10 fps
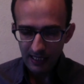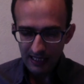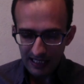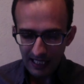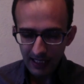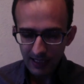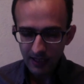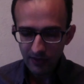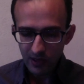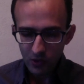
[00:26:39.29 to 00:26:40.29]

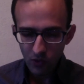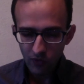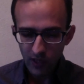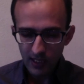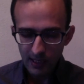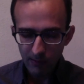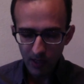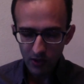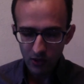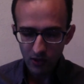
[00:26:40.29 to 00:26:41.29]
Negative insofar as they
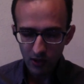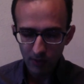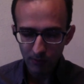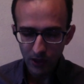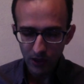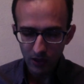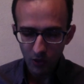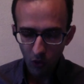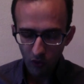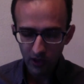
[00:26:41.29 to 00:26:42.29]
must be
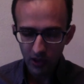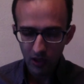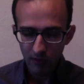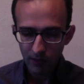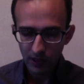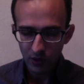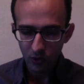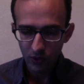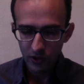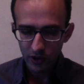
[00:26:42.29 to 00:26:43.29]
overcome in
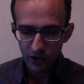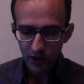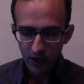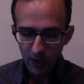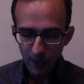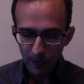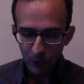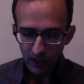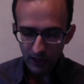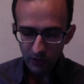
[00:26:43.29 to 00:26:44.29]
order
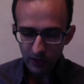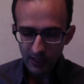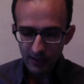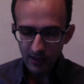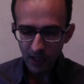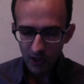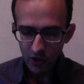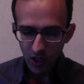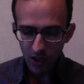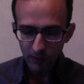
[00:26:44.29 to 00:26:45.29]
to increase the
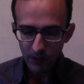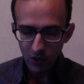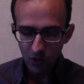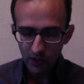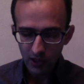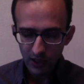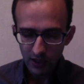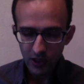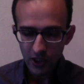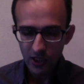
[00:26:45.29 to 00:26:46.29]
autonomy over
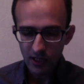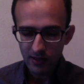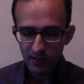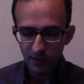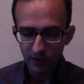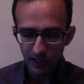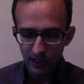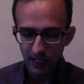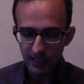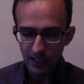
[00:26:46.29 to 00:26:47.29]
conditions of
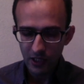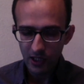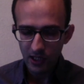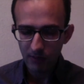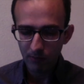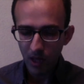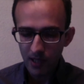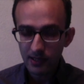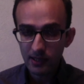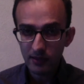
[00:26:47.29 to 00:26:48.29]
realization, and
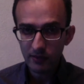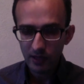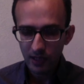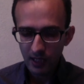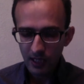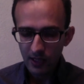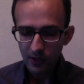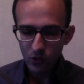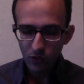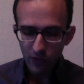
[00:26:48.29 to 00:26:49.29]
positive
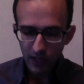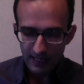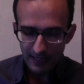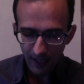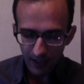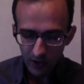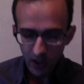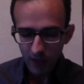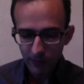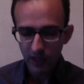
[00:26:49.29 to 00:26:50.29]
insofar as the
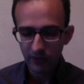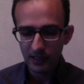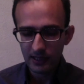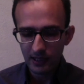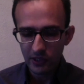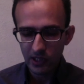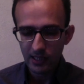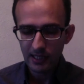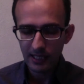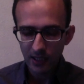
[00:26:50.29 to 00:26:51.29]
autonomy of
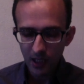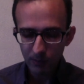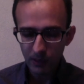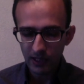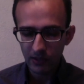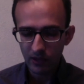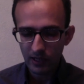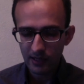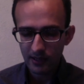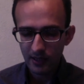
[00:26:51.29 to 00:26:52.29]
intelligence cannot be
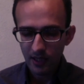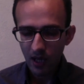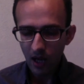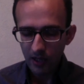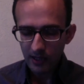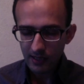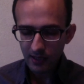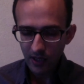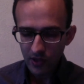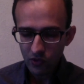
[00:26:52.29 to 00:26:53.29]
increased unless
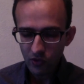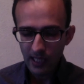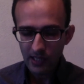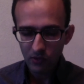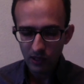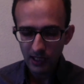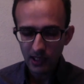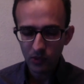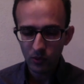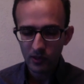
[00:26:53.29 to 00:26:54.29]
constraints
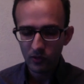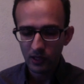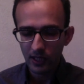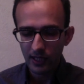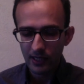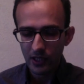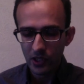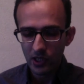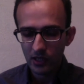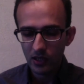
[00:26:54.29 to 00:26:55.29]
related to its
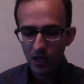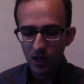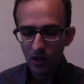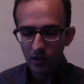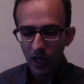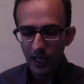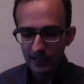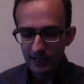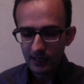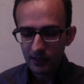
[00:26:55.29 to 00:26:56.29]
realization are
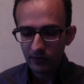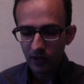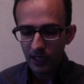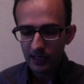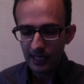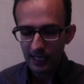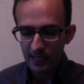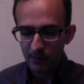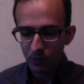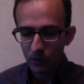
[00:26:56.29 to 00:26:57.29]
identified and
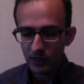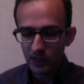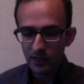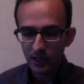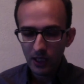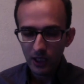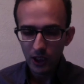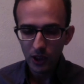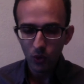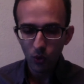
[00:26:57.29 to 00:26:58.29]
exploited
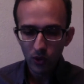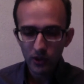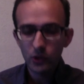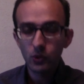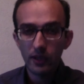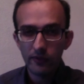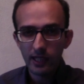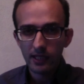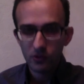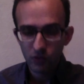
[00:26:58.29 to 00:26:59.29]
in order to
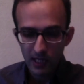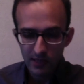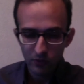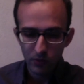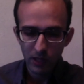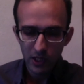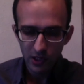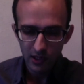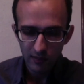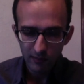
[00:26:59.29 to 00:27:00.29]
effect
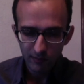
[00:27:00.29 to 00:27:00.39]
transformation.